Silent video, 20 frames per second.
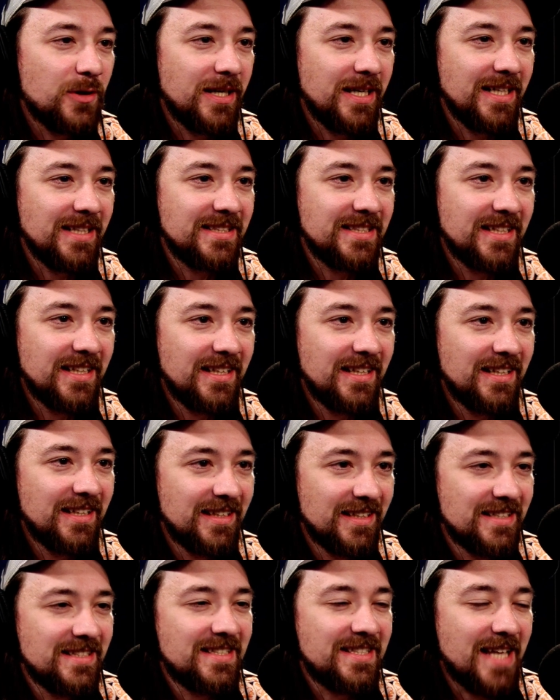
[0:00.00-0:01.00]
intrigued.
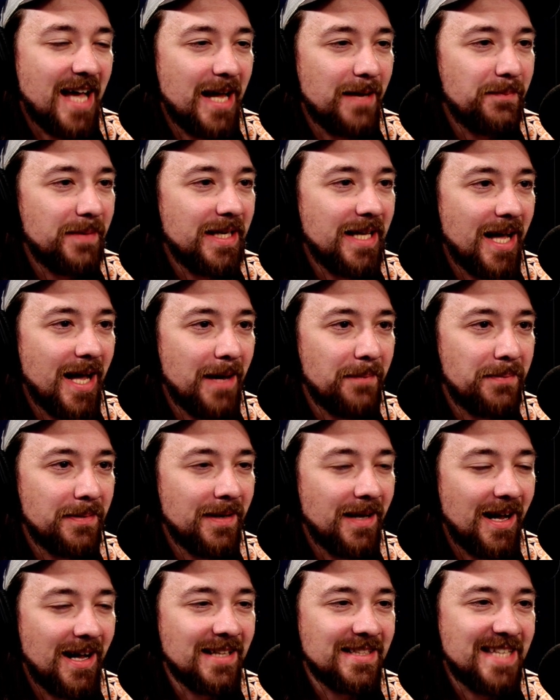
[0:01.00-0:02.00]
No. Sign me
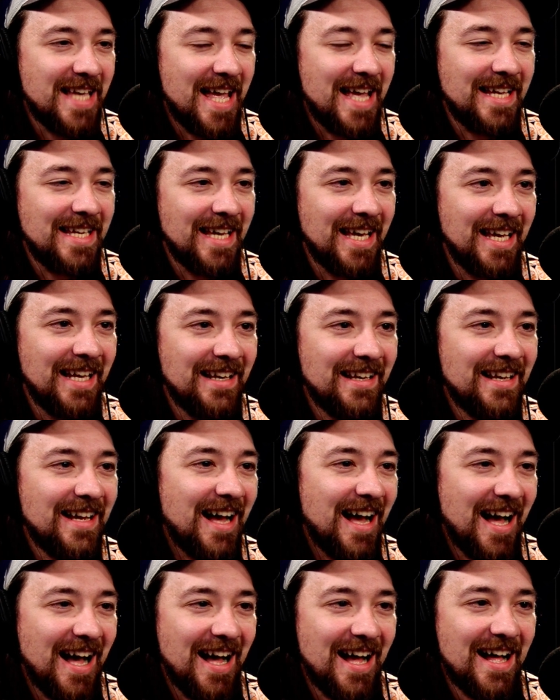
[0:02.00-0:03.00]
up. Zero I'll percent it.
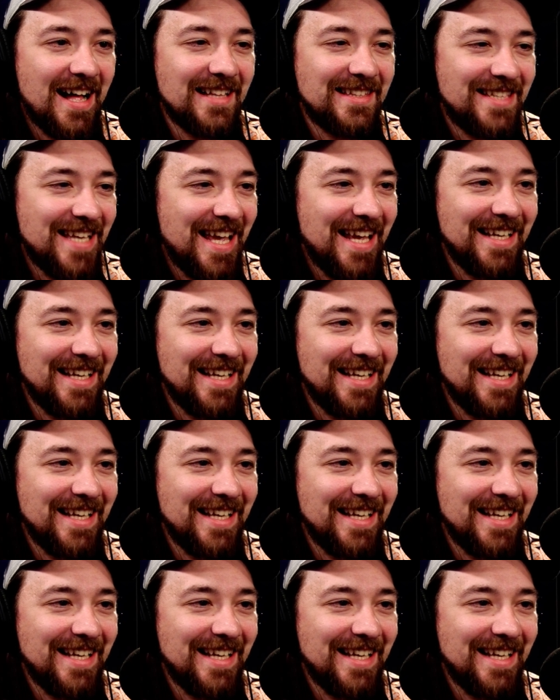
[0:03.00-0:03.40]
chance. I'll